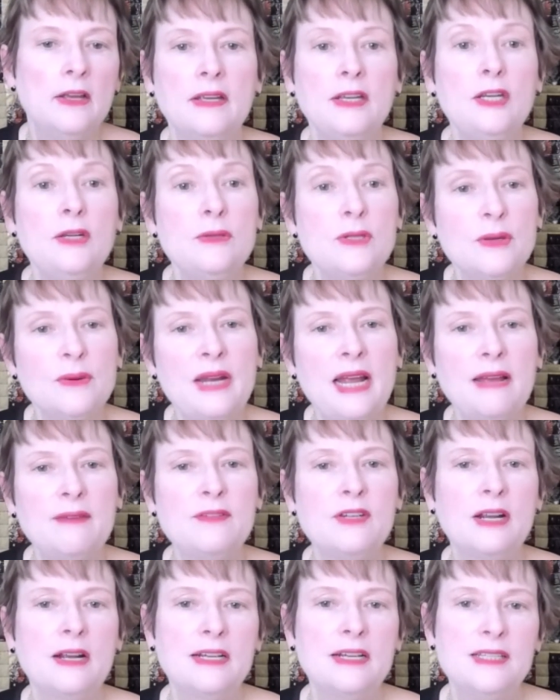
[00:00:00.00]
you don't have
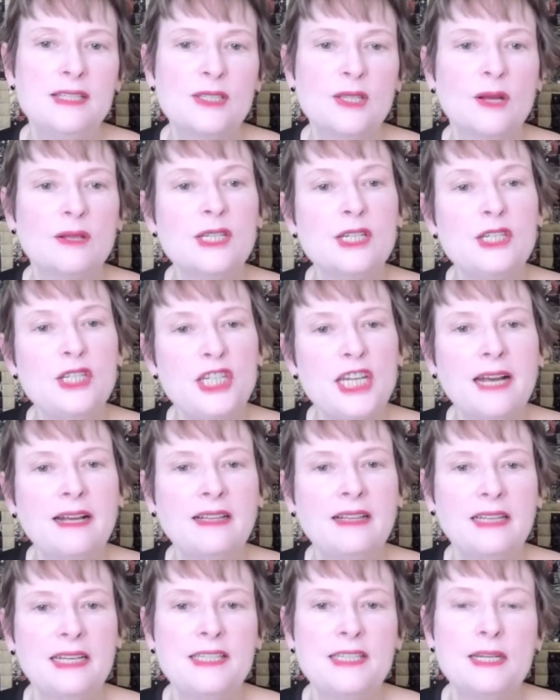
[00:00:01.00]
to consult a
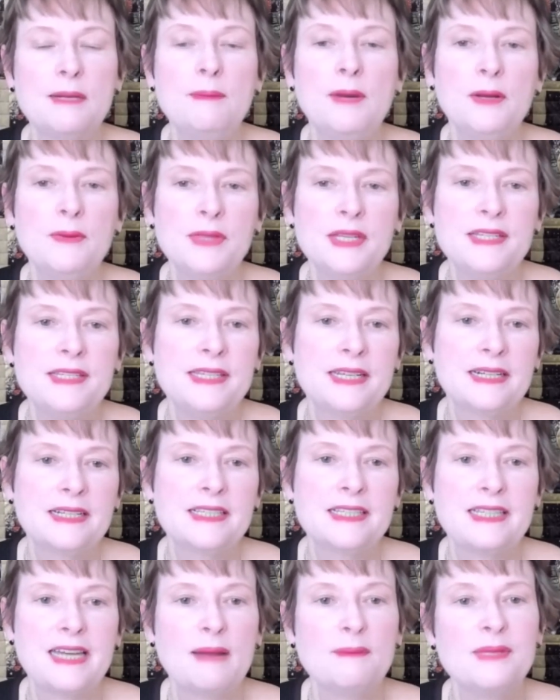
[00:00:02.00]
checklist about the 6
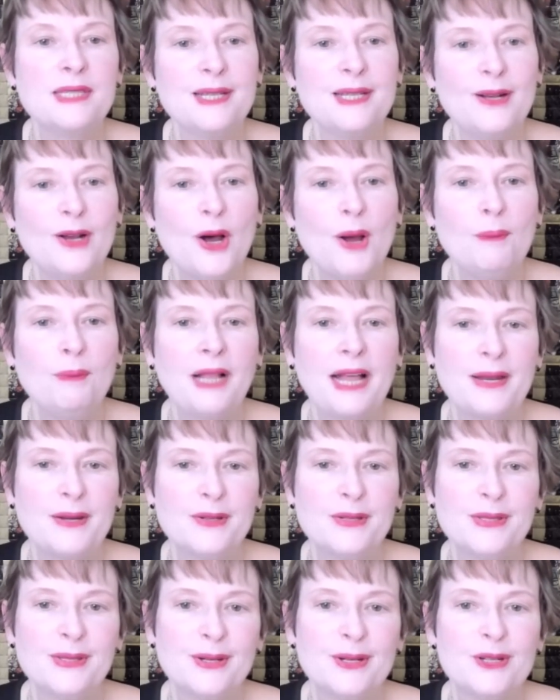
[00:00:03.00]
steps in gallbladder
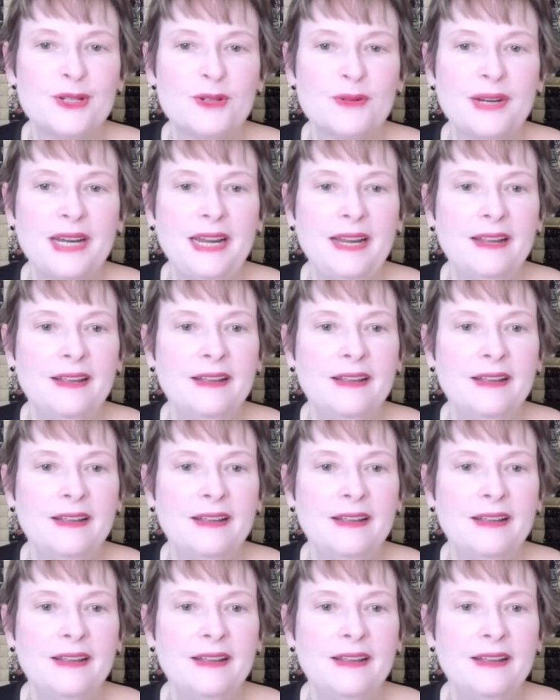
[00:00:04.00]
surgery.